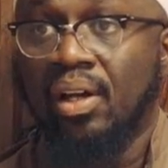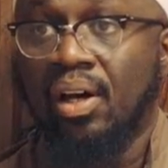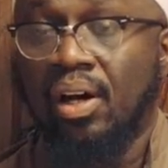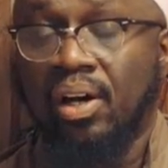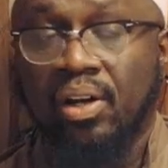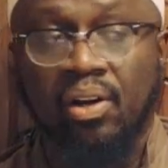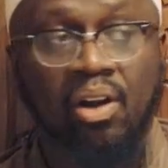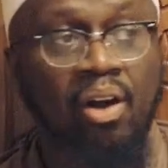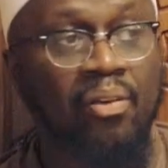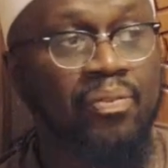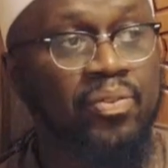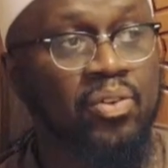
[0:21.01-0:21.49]

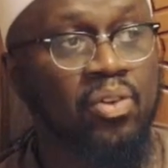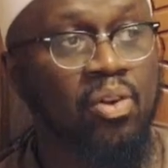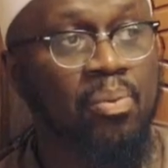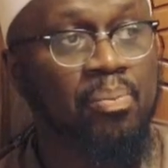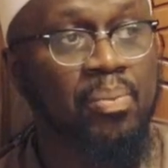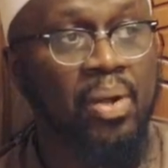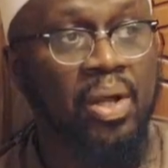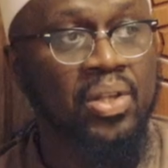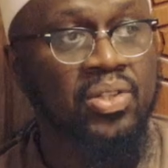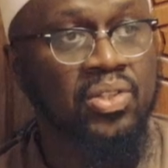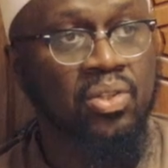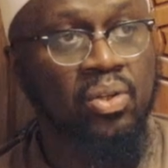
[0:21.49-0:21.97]

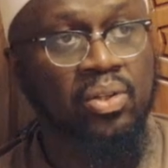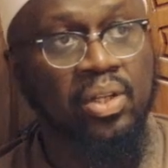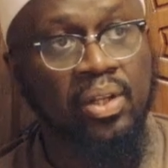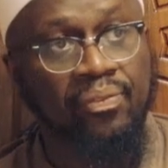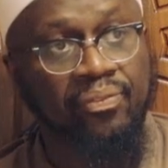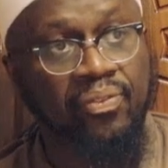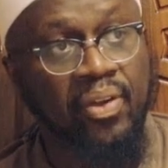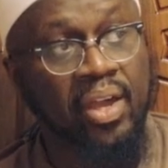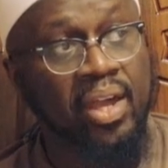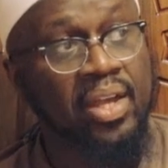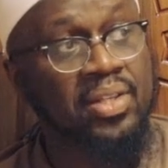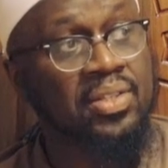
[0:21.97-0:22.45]
Araftum, and so the
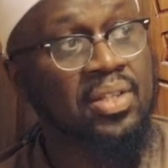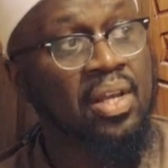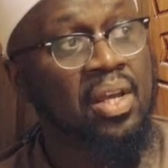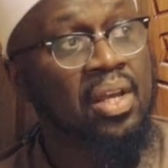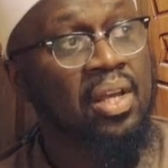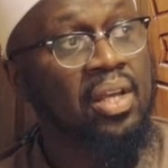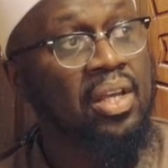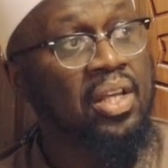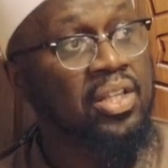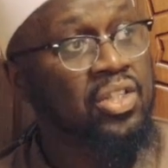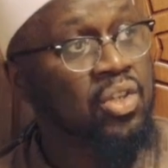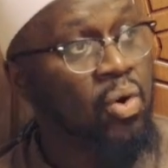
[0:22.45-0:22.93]
face
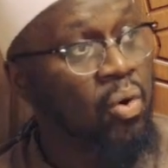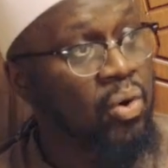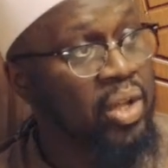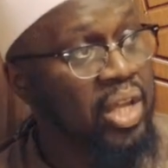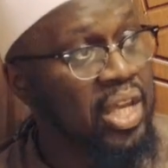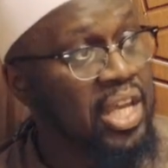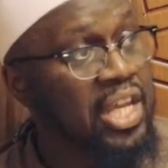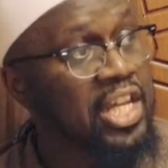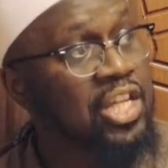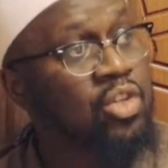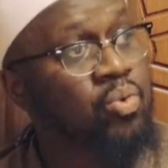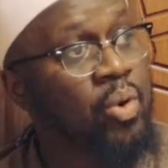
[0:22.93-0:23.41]
is you only
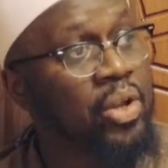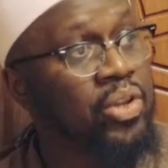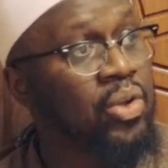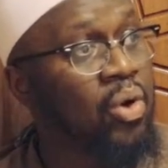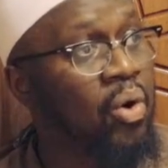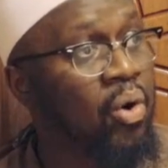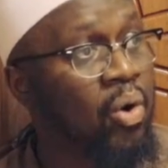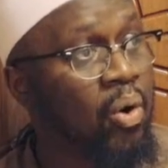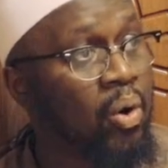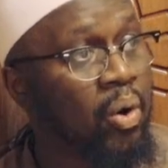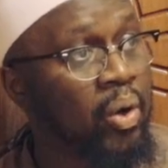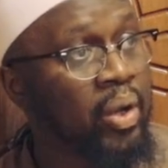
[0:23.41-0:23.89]
eat when
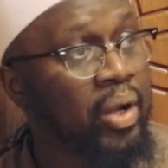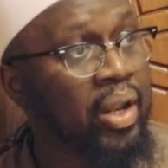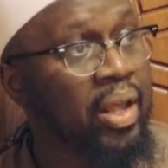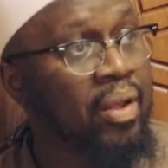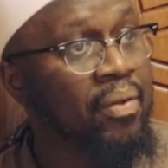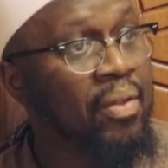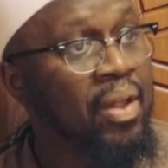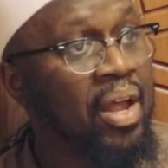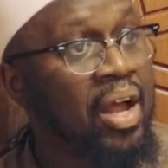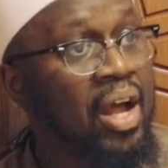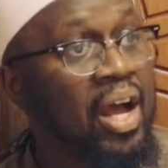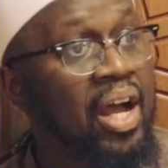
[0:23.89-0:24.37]
you're
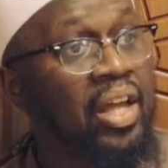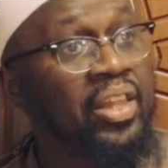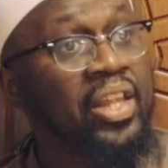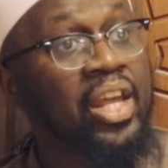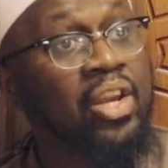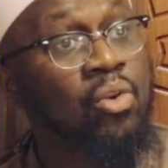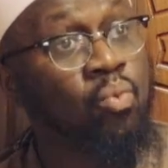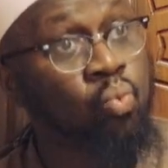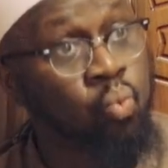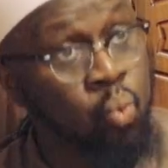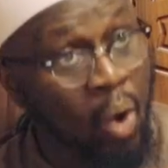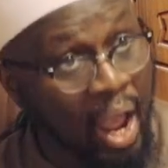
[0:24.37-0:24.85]
hungry, and
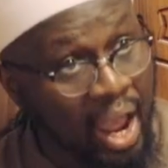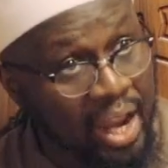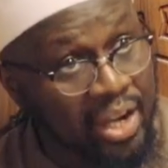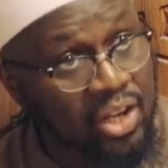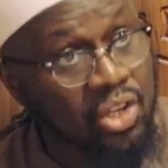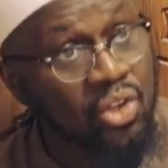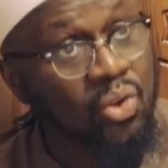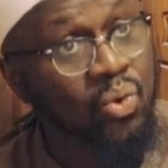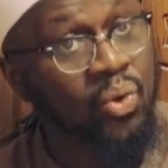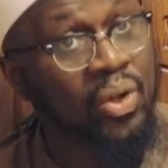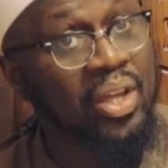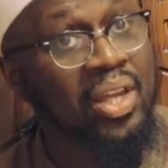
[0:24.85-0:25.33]
then
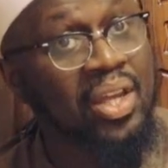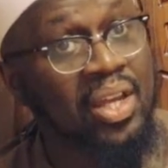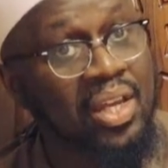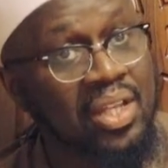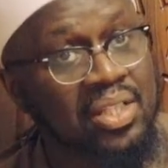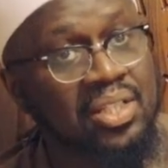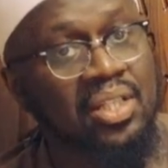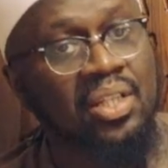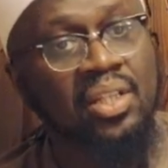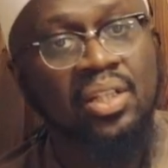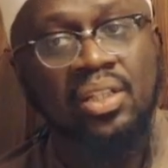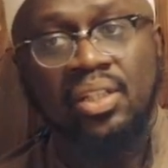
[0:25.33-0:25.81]
when you
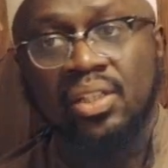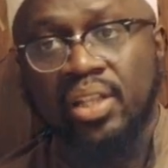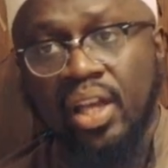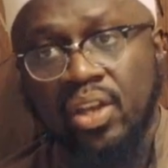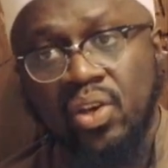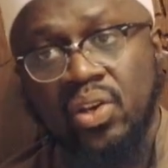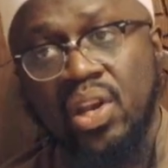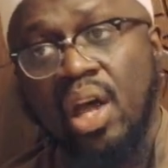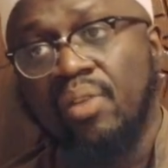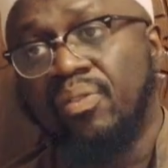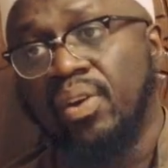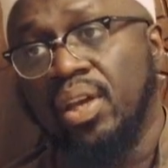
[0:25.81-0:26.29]
eat,
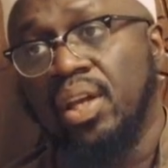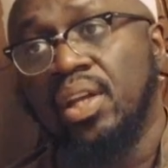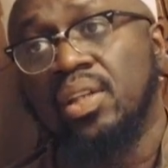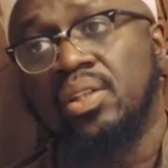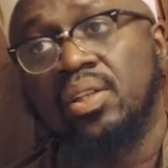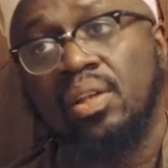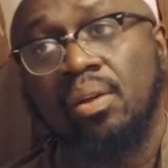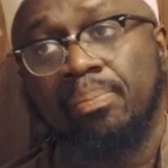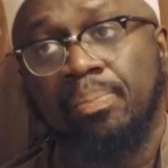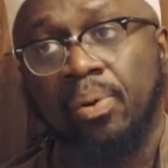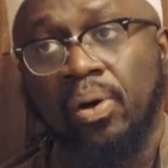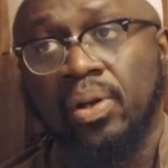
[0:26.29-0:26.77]
then you never eat
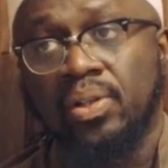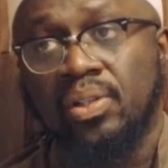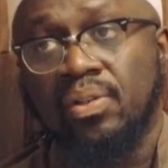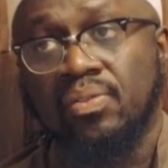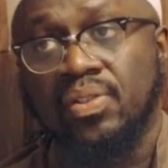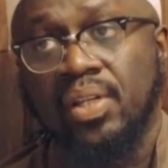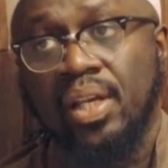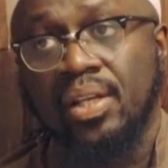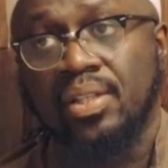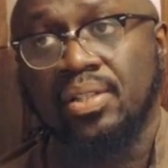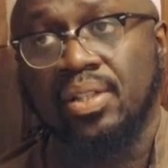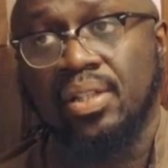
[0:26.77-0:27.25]
to the point
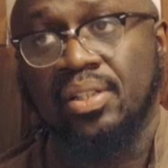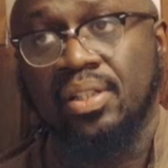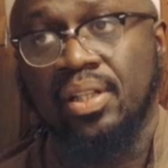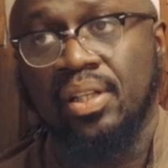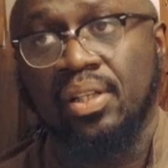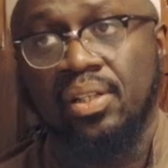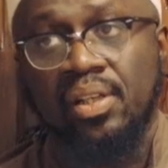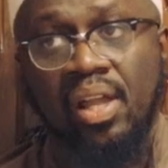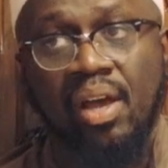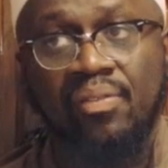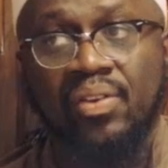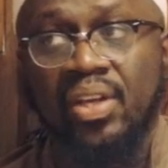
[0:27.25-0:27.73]
of
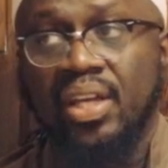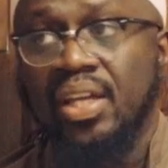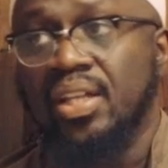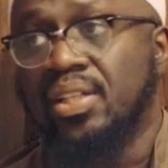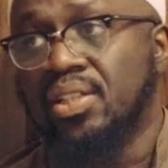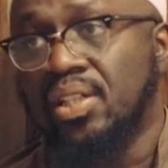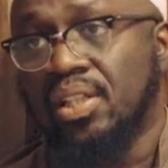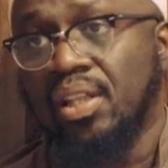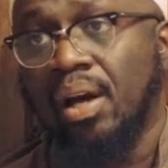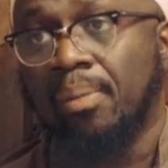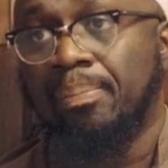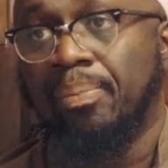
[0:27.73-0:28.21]
satiety. Never
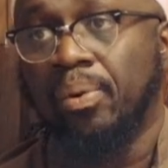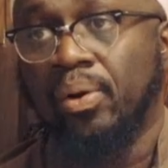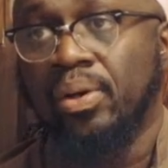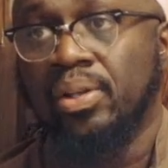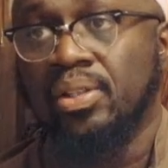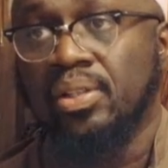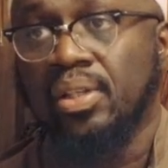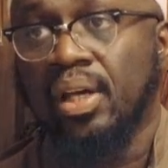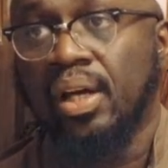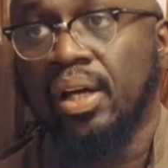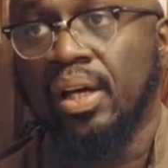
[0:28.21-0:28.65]
eat to that point.